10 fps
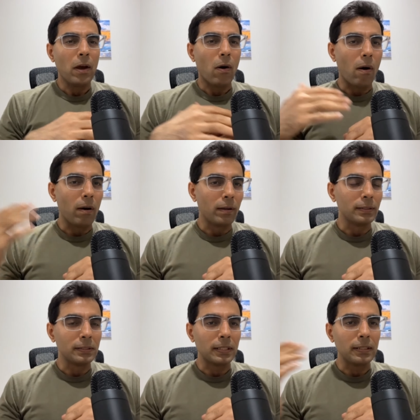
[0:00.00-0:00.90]

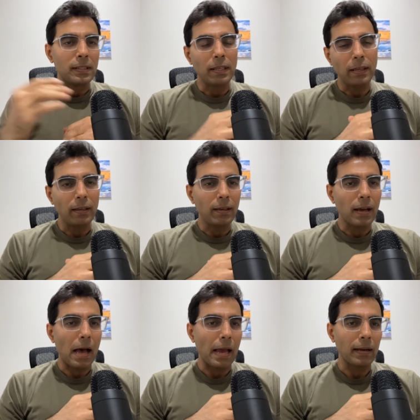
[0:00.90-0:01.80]
on the
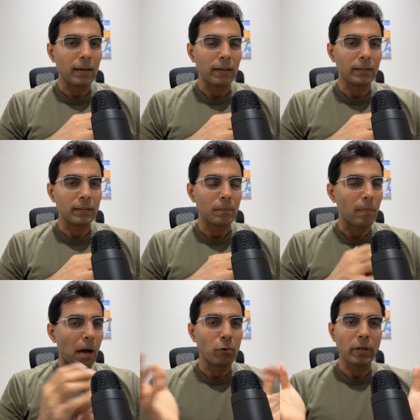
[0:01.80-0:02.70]
highland
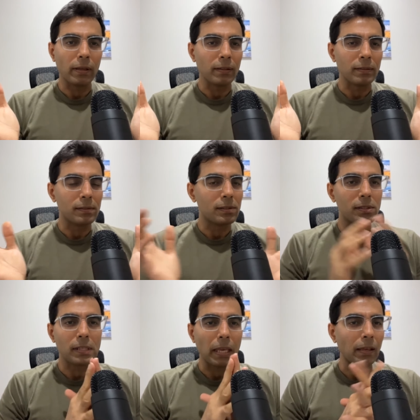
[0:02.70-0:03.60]

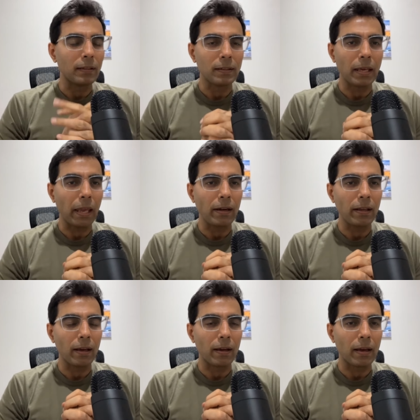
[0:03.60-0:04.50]
mountains in
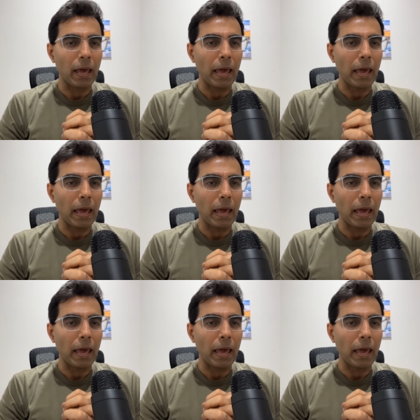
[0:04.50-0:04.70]
India,